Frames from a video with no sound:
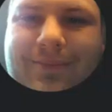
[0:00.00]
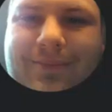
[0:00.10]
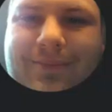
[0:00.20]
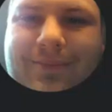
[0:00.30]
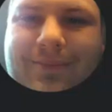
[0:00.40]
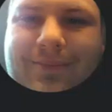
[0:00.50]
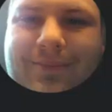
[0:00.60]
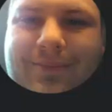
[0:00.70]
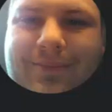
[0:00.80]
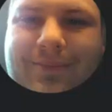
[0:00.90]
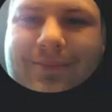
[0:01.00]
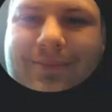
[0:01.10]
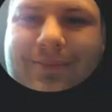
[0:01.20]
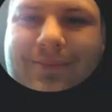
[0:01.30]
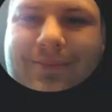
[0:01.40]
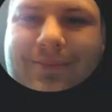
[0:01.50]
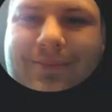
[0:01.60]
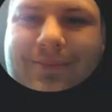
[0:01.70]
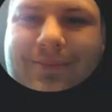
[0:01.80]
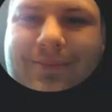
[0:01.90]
(silent)